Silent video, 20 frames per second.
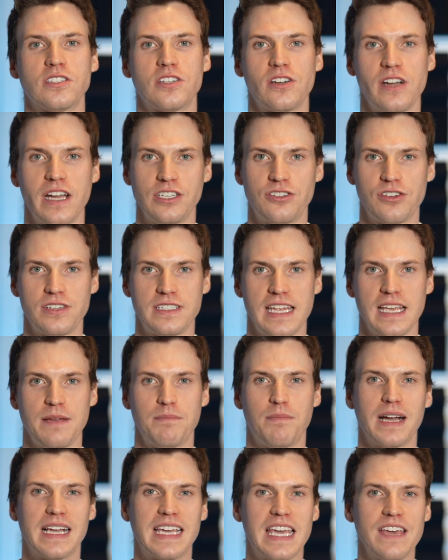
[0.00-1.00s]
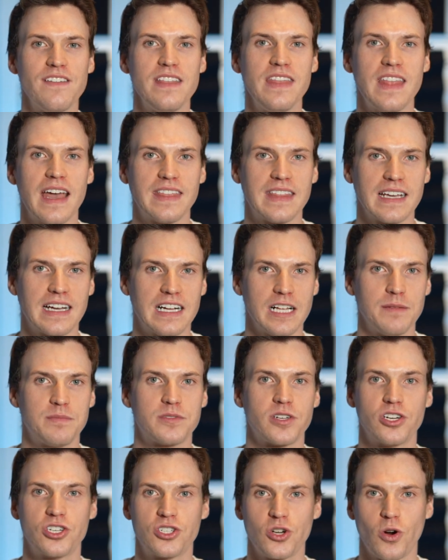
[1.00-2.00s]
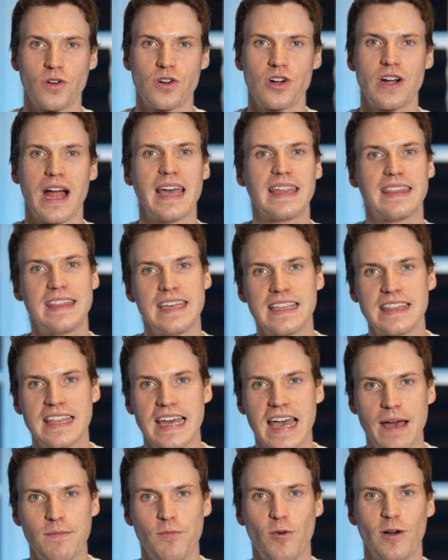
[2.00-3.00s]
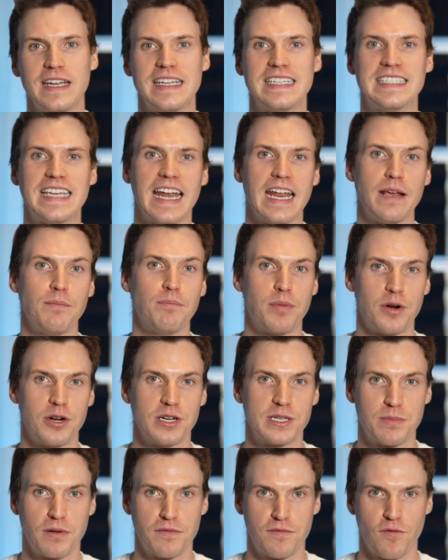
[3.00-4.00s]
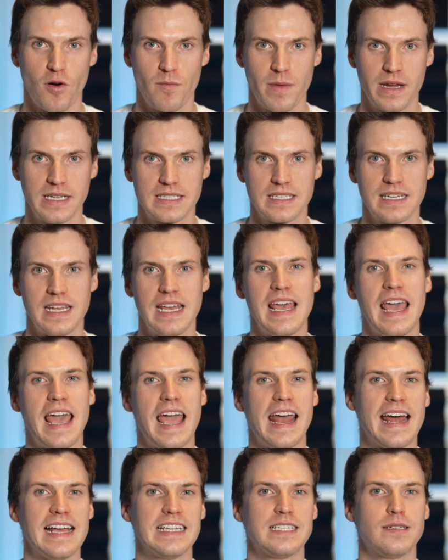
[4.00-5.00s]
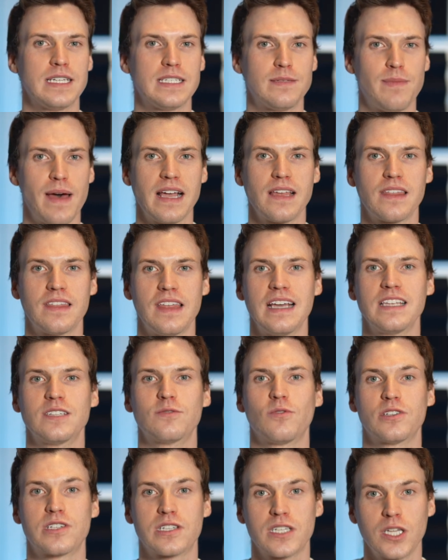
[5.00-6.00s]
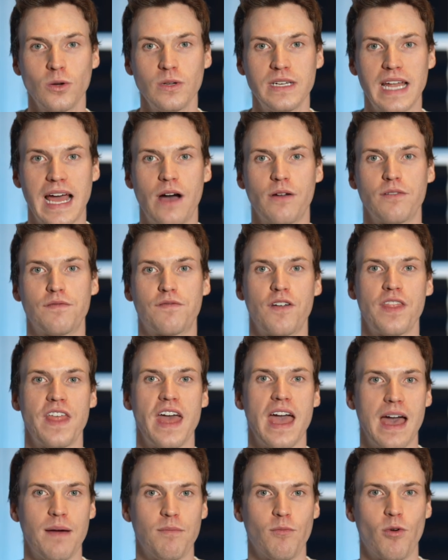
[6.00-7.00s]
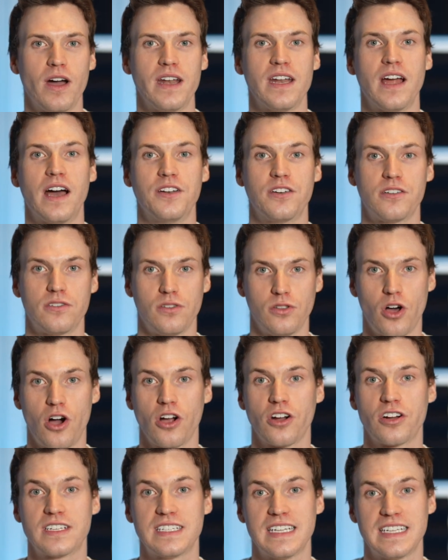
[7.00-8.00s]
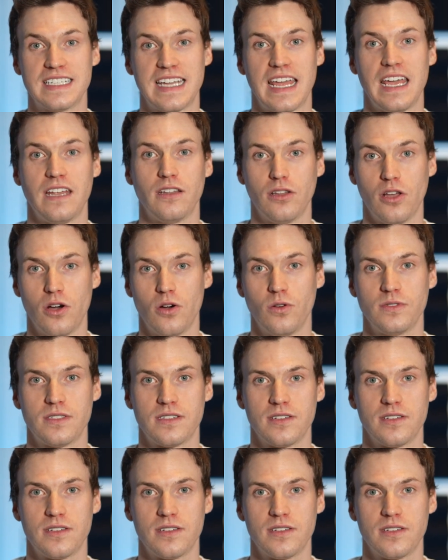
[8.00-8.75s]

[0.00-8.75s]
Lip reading: are interesting, but given that the clips are shorter, I think the M1 is getting burst performance, and I suspect things will slow down for the M1 under longer sustained loads.